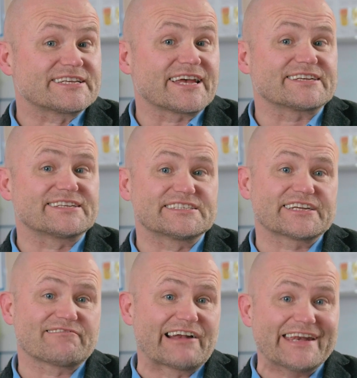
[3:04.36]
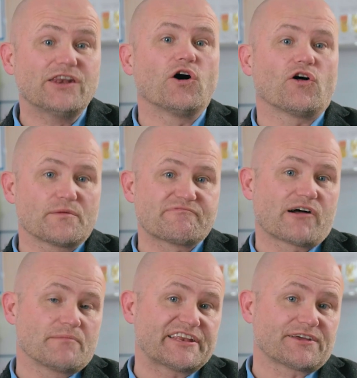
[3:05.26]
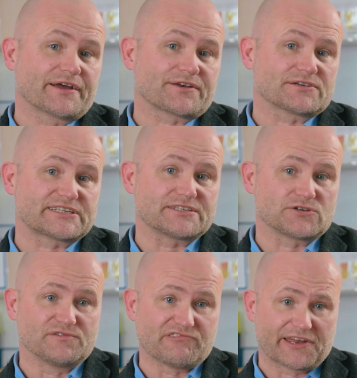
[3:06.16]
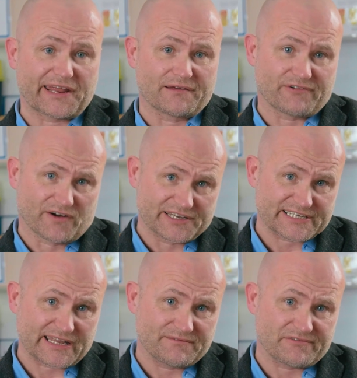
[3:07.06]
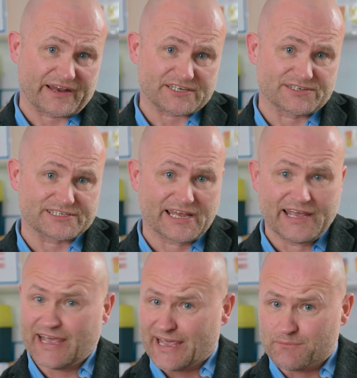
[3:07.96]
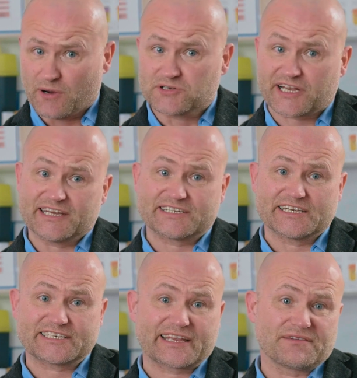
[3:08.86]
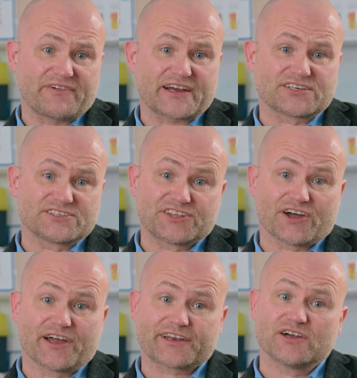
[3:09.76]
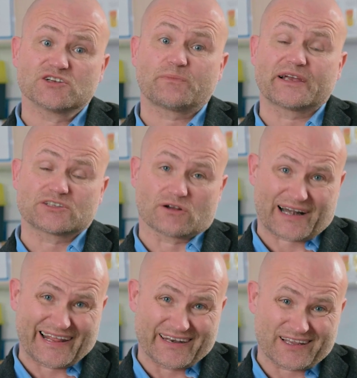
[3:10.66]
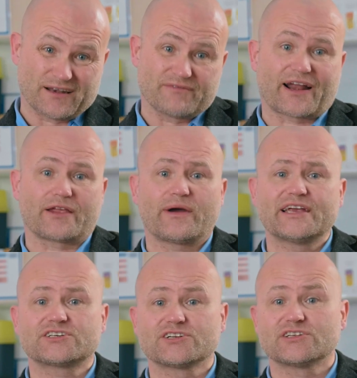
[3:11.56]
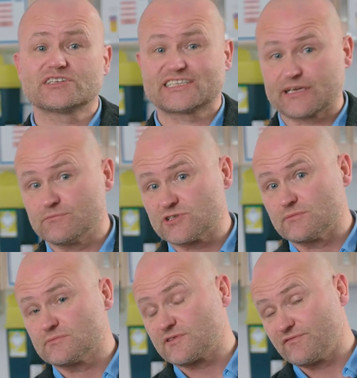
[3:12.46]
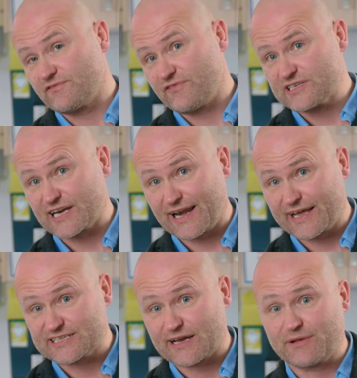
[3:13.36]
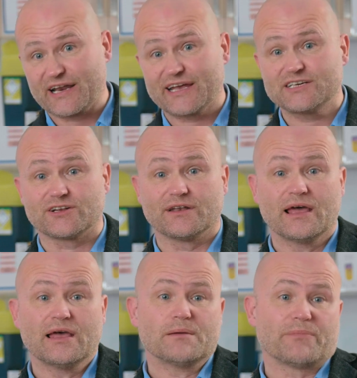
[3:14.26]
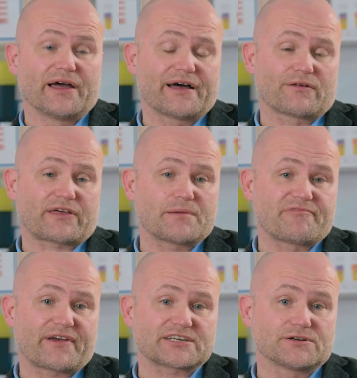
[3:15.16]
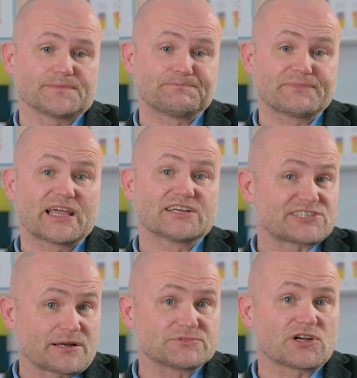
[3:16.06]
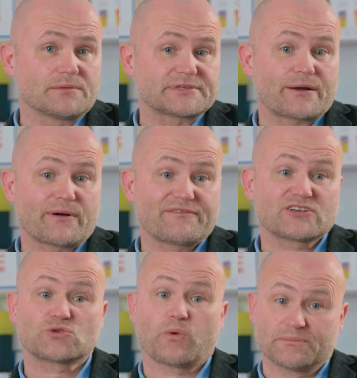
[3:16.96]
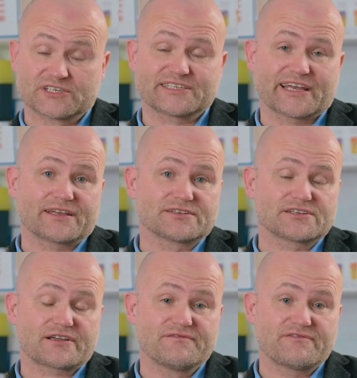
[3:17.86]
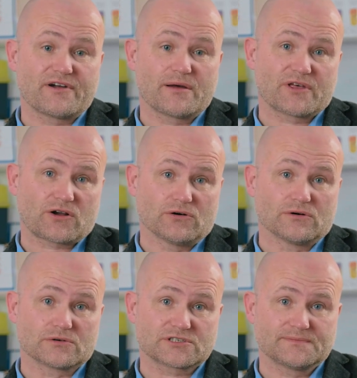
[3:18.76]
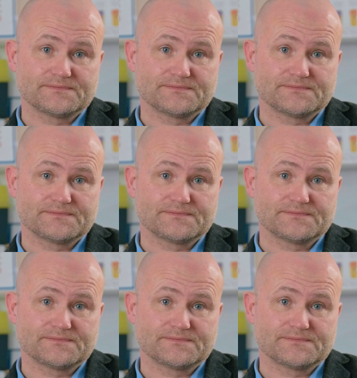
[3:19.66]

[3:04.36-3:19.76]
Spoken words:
test is generally not the primary diagnostic tool for identifying skin infections. In most cases, skin infections are diagnosed based on clinical evaluation, symptoms and physical examination by a healthcare professional. Sometimes, however, swabs are taken to confirm the cause.